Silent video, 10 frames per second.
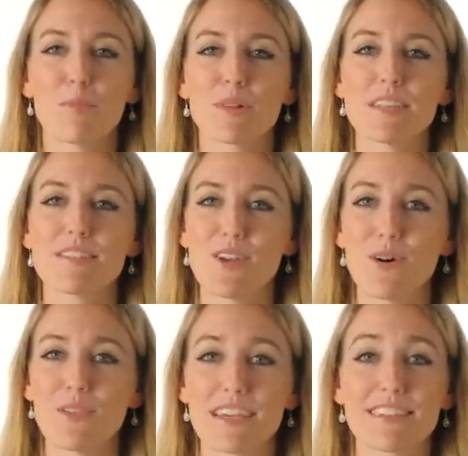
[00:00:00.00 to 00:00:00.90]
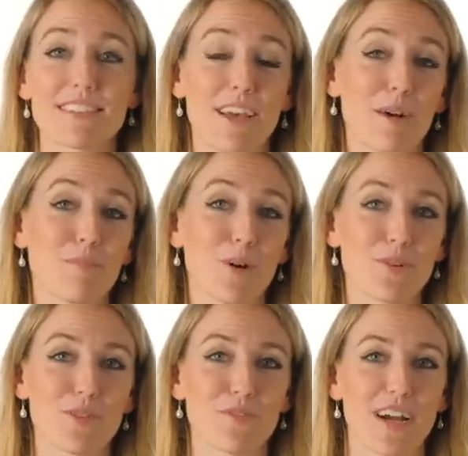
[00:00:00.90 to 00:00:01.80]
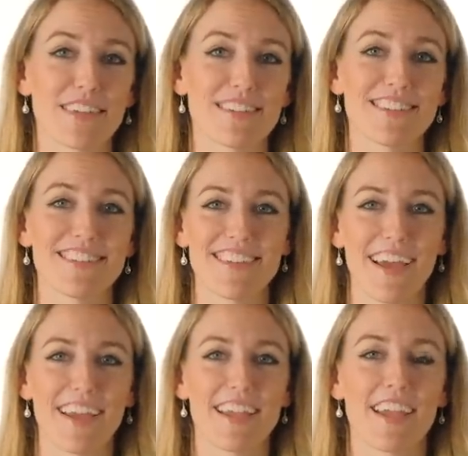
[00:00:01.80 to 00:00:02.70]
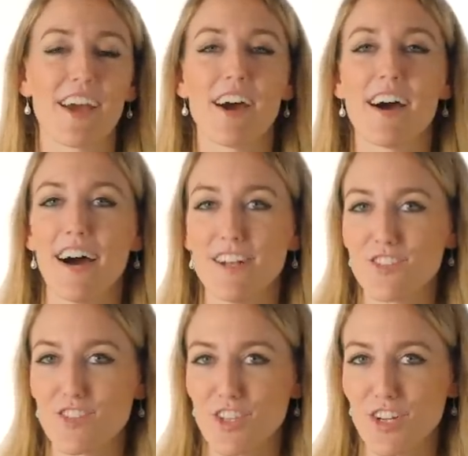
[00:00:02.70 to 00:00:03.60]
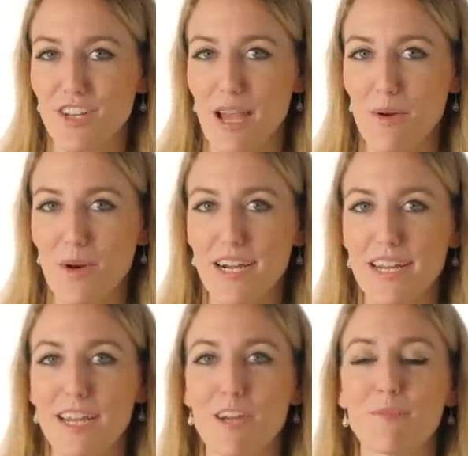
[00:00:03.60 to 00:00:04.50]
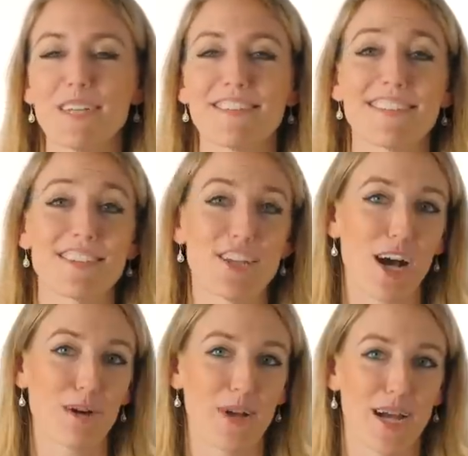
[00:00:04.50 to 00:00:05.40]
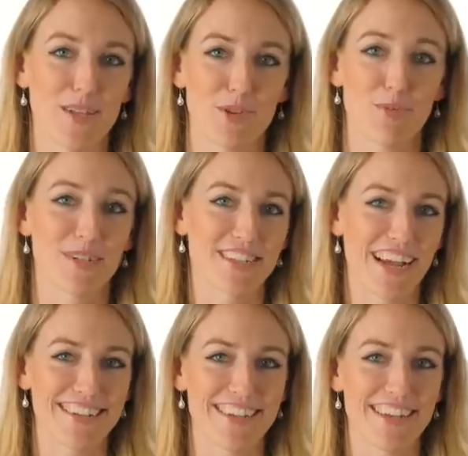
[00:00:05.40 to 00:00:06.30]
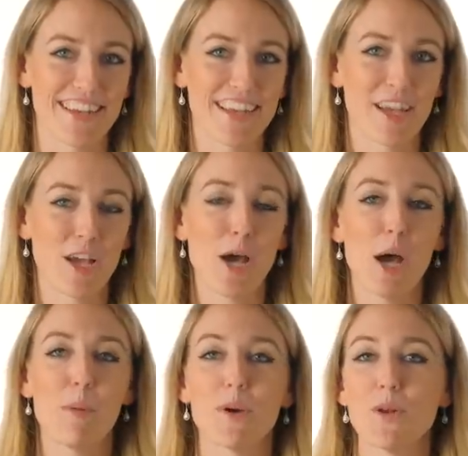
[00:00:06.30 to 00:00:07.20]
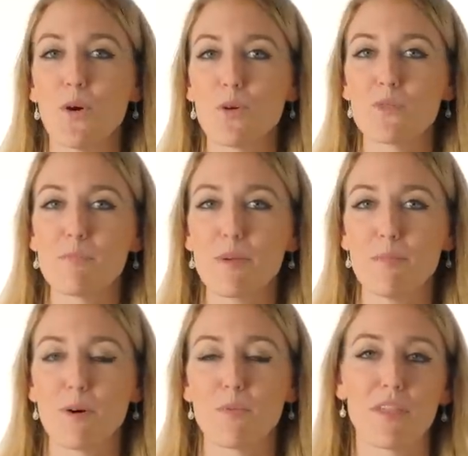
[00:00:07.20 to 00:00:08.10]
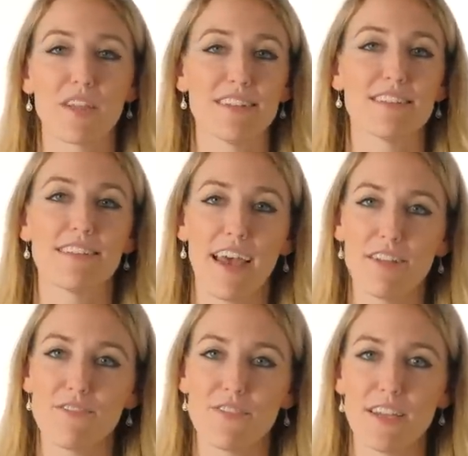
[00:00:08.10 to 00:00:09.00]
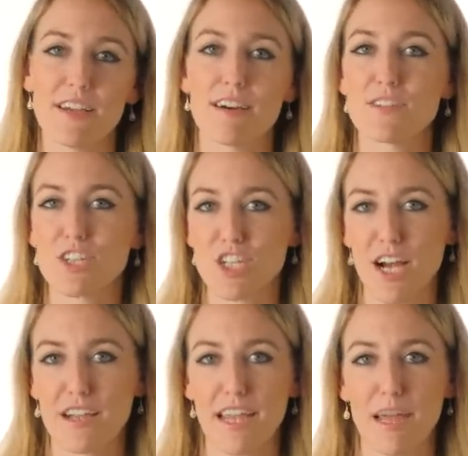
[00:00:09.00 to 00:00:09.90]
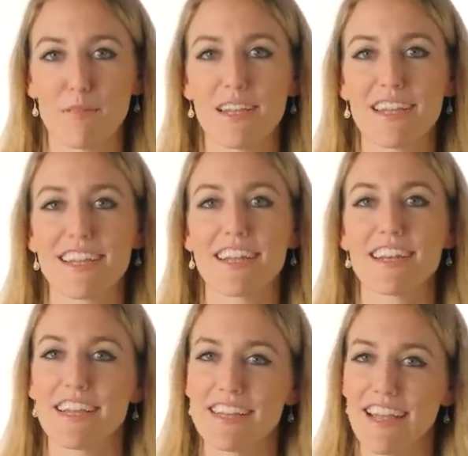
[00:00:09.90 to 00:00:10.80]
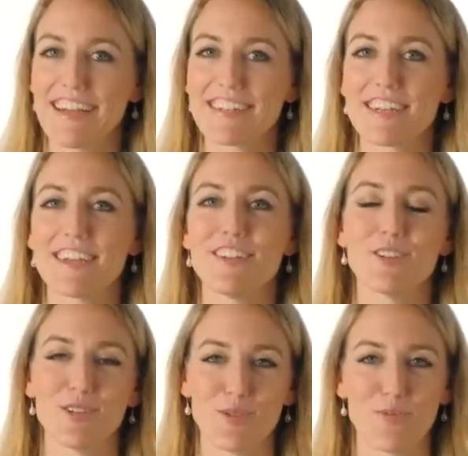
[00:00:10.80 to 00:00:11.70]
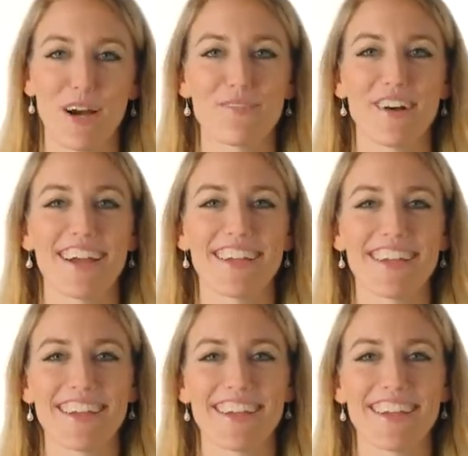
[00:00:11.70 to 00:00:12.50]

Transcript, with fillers: Please note that some mobile devices say unsecure network because it's not password protected, but only people within 10 feet of the ShotKam can connect to its Wi Fi.